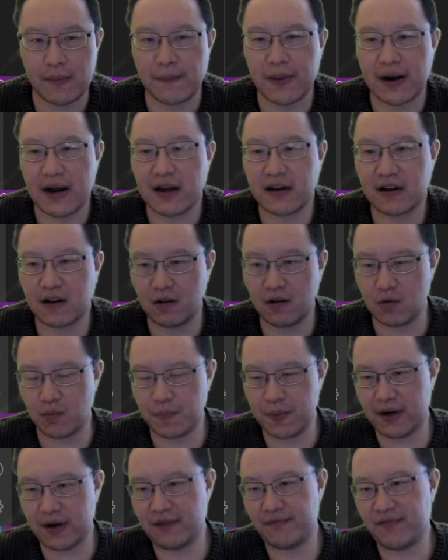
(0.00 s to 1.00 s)
But that's a little
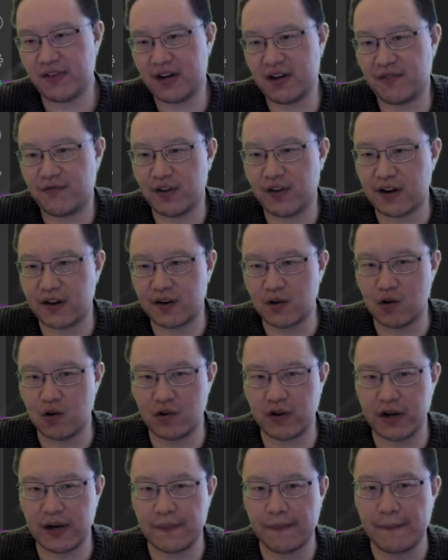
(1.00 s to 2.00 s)
bit of a different
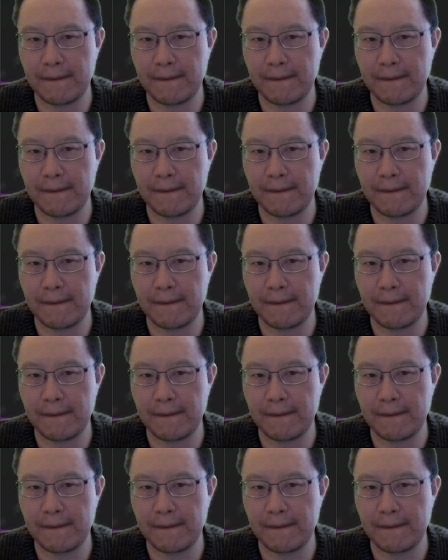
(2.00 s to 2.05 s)
story.